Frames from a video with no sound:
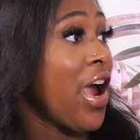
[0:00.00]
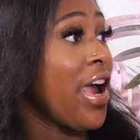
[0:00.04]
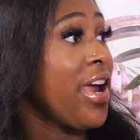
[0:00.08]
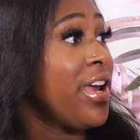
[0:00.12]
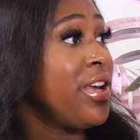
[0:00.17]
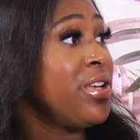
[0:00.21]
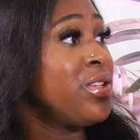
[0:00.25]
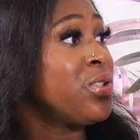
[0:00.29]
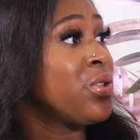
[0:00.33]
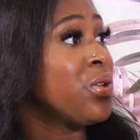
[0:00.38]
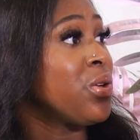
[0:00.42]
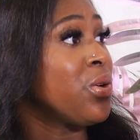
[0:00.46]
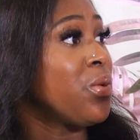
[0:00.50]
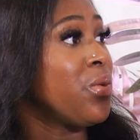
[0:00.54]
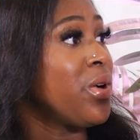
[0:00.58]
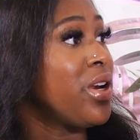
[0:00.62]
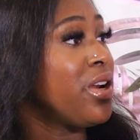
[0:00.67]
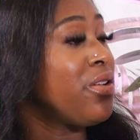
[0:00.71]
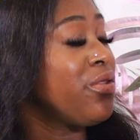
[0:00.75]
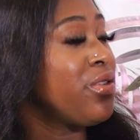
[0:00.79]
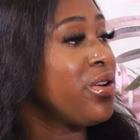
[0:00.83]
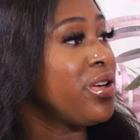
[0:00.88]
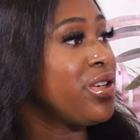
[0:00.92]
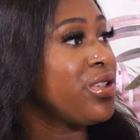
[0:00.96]
prize or
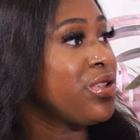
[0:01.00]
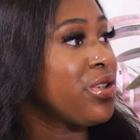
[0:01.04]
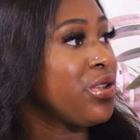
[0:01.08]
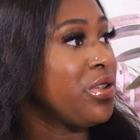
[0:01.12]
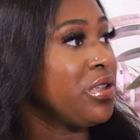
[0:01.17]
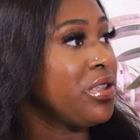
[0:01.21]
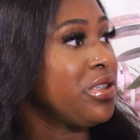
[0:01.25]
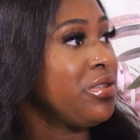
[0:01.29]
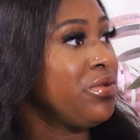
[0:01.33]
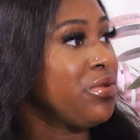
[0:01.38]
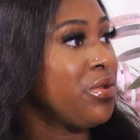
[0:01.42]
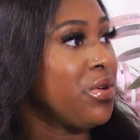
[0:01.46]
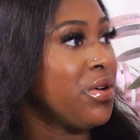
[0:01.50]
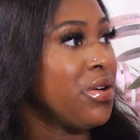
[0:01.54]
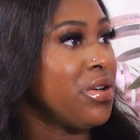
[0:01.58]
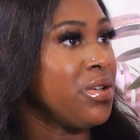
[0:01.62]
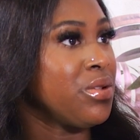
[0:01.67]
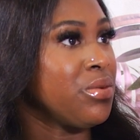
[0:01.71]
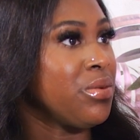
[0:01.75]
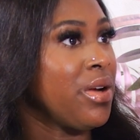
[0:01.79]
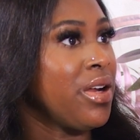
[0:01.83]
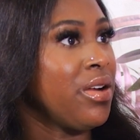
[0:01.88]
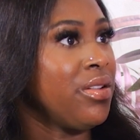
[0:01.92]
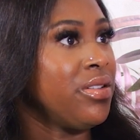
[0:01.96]
whatever it is you're looking for
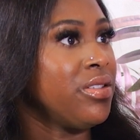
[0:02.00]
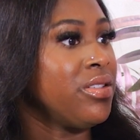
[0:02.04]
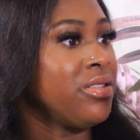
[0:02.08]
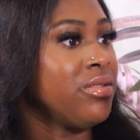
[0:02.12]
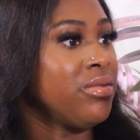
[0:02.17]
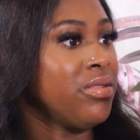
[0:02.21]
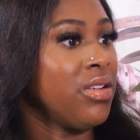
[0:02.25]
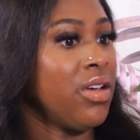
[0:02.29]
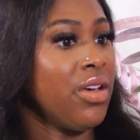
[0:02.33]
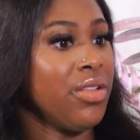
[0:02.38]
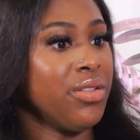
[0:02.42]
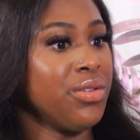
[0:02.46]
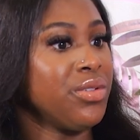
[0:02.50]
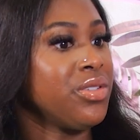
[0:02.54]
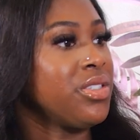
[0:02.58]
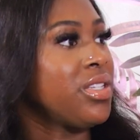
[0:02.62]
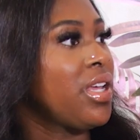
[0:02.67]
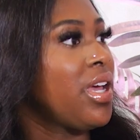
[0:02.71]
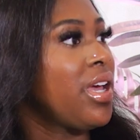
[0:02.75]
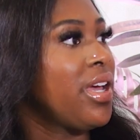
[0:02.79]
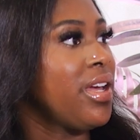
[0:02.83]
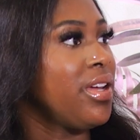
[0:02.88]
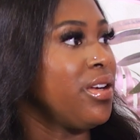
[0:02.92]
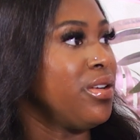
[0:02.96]
is right on the other
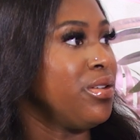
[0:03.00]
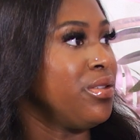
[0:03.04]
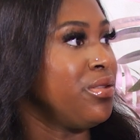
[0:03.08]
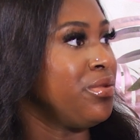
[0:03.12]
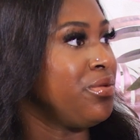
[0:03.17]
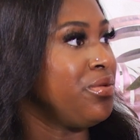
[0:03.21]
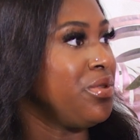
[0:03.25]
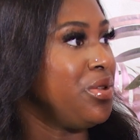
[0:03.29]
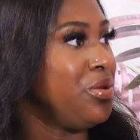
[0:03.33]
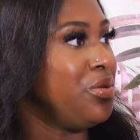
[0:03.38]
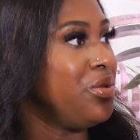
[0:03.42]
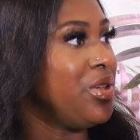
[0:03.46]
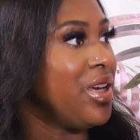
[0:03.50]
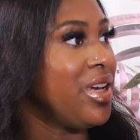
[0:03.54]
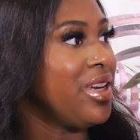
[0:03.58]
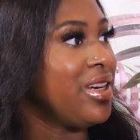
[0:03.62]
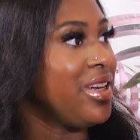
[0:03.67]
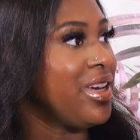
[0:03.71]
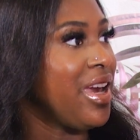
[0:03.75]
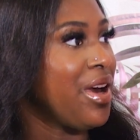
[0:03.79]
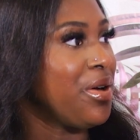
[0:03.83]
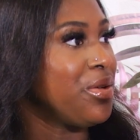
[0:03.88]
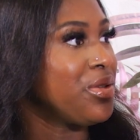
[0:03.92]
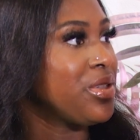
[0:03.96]
side of you
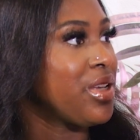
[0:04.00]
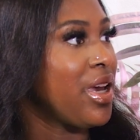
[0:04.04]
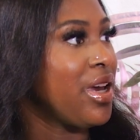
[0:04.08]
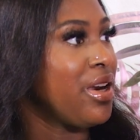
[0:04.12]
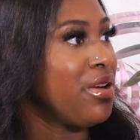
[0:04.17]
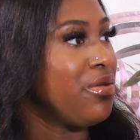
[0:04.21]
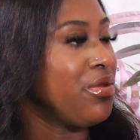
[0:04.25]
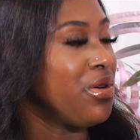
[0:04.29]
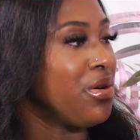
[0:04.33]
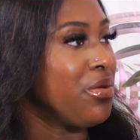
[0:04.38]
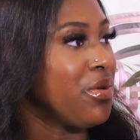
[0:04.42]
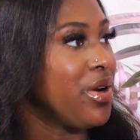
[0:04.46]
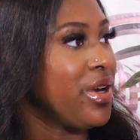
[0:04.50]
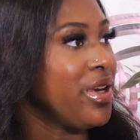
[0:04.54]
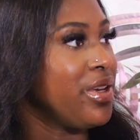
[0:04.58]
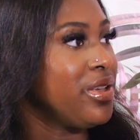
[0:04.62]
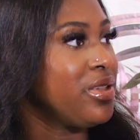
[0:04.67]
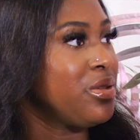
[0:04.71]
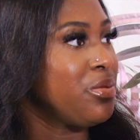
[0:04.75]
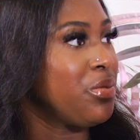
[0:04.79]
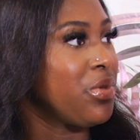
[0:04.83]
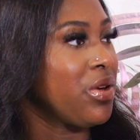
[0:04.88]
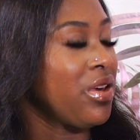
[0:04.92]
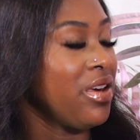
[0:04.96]
dating outside of your
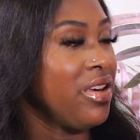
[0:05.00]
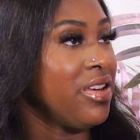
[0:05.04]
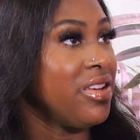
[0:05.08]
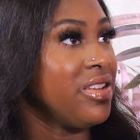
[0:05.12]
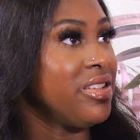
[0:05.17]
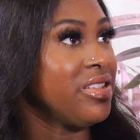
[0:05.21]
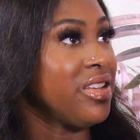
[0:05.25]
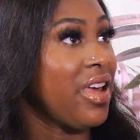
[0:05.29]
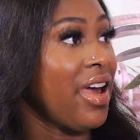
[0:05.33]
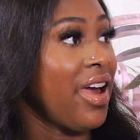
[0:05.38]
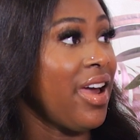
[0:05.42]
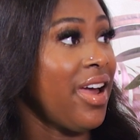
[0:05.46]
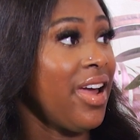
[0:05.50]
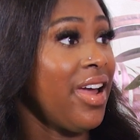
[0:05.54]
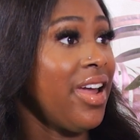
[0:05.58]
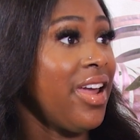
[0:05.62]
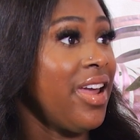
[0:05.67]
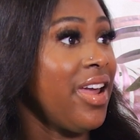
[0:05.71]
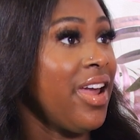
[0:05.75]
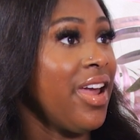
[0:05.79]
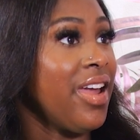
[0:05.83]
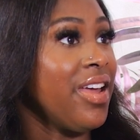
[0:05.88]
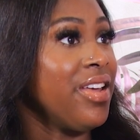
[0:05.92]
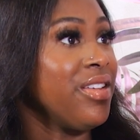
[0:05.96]
race. Because
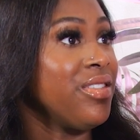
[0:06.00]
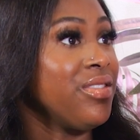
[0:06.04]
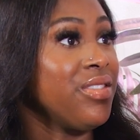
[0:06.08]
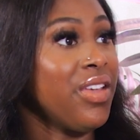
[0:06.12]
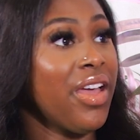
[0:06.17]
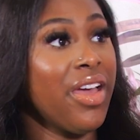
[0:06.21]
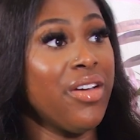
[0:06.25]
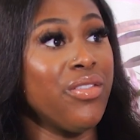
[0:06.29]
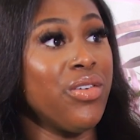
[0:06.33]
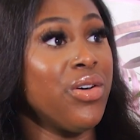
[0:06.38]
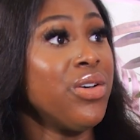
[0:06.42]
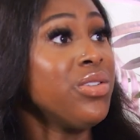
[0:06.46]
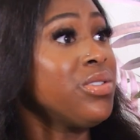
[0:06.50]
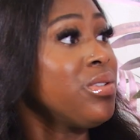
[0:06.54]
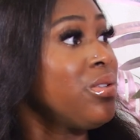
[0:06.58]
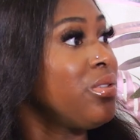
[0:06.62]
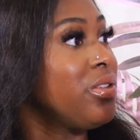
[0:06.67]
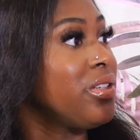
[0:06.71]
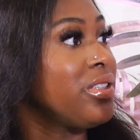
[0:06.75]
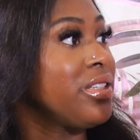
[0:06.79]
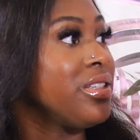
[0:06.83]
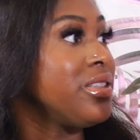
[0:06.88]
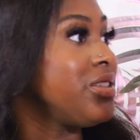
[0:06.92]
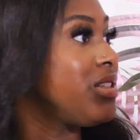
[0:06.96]
I have
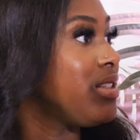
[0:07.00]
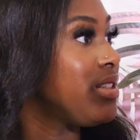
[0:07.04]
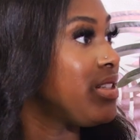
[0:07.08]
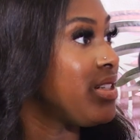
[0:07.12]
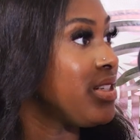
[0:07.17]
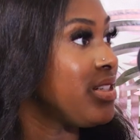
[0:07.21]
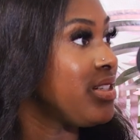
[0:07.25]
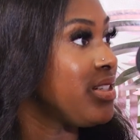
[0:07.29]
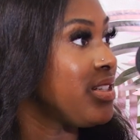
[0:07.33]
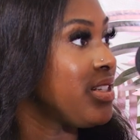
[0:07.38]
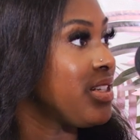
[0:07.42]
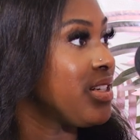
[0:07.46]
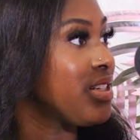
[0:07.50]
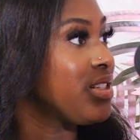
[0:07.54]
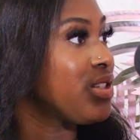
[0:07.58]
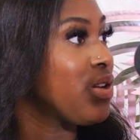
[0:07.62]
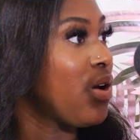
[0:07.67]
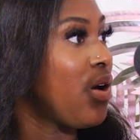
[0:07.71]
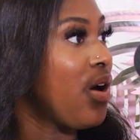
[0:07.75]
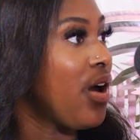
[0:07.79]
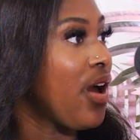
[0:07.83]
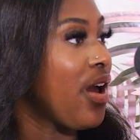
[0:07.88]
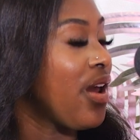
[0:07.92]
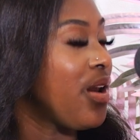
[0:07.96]
also looked at
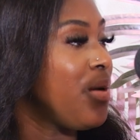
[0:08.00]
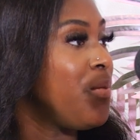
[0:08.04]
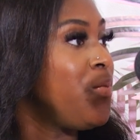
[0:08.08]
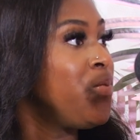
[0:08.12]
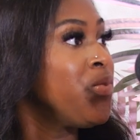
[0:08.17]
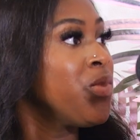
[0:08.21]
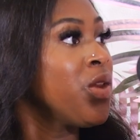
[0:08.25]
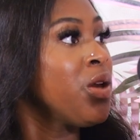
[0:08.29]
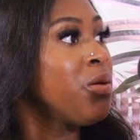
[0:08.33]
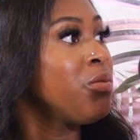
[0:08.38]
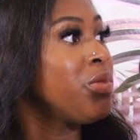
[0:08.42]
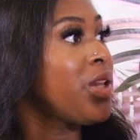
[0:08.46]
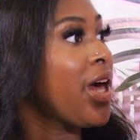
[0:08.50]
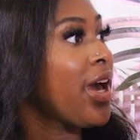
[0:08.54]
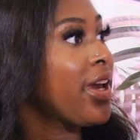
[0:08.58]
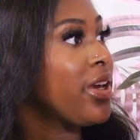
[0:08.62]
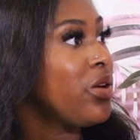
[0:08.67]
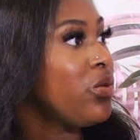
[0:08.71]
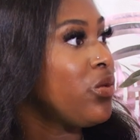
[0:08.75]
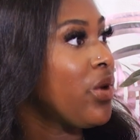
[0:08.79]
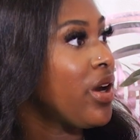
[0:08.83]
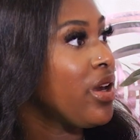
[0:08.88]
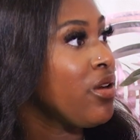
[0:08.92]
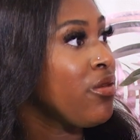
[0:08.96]
statistics on
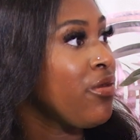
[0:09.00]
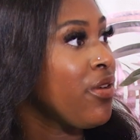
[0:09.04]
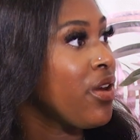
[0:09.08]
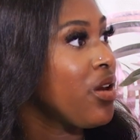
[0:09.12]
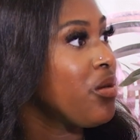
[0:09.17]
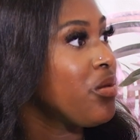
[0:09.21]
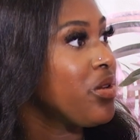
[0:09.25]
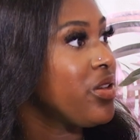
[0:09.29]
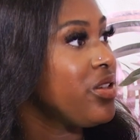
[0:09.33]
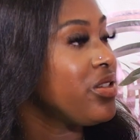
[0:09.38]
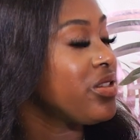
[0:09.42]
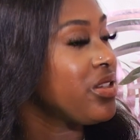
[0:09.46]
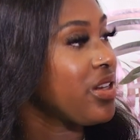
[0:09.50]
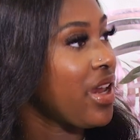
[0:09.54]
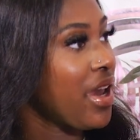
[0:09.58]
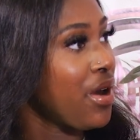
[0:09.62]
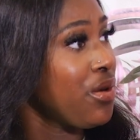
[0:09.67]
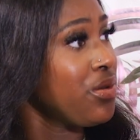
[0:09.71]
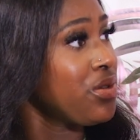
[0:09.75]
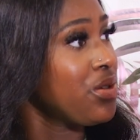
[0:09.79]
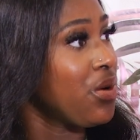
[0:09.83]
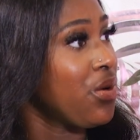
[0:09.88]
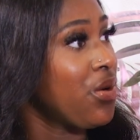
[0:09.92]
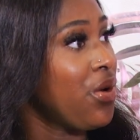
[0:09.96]
Black and white families and
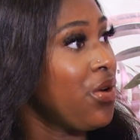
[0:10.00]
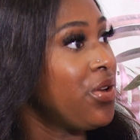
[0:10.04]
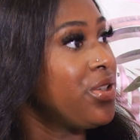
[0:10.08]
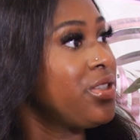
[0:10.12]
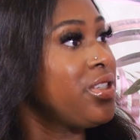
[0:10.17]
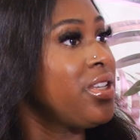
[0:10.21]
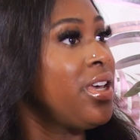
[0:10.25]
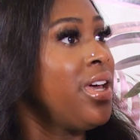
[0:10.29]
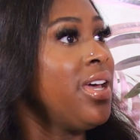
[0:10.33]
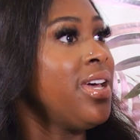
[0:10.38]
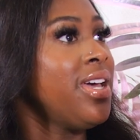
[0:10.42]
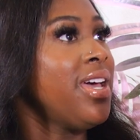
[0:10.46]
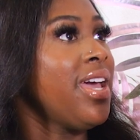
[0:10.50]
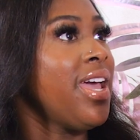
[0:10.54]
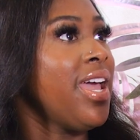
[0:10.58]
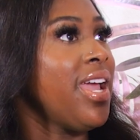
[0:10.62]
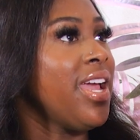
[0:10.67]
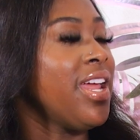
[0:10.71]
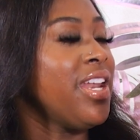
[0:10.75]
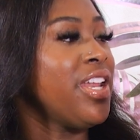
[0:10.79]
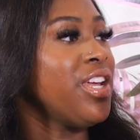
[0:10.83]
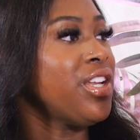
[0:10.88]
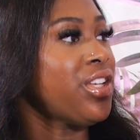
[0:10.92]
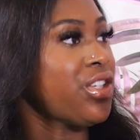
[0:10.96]
households,
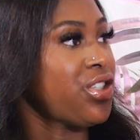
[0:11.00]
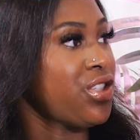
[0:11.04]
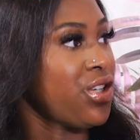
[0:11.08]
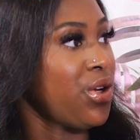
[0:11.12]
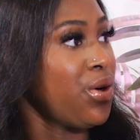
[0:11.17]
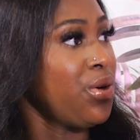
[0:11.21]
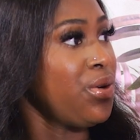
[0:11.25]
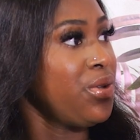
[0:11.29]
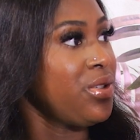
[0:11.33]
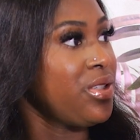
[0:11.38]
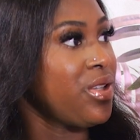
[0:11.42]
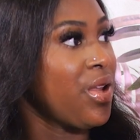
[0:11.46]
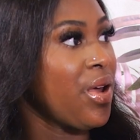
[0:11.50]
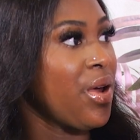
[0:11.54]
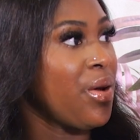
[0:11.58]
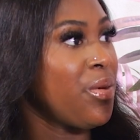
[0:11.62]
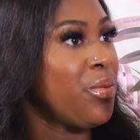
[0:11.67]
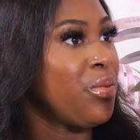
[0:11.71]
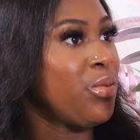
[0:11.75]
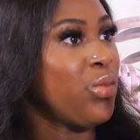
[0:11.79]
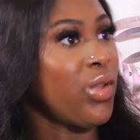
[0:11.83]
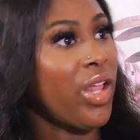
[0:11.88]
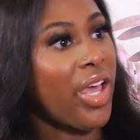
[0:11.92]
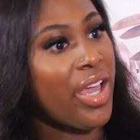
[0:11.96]
and it shows
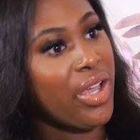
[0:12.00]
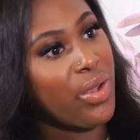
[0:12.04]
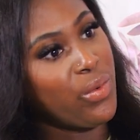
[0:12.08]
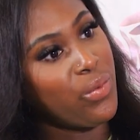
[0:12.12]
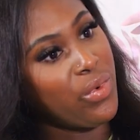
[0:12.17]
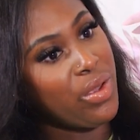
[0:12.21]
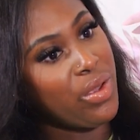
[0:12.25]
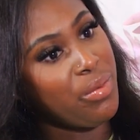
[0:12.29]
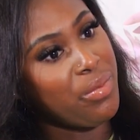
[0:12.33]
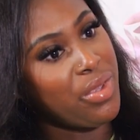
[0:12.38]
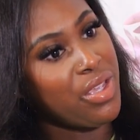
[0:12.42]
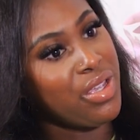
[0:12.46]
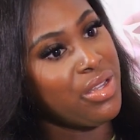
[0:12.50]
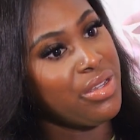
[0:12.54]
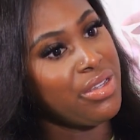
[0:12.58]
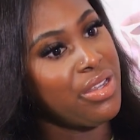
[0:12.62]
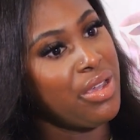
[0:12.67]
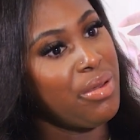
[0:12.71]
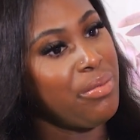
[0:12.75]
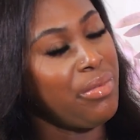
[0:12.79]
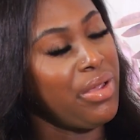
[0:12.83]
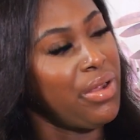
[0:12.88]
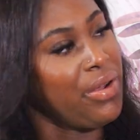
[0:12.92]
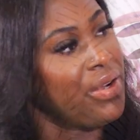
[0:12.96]
that Black
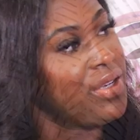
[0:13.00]
women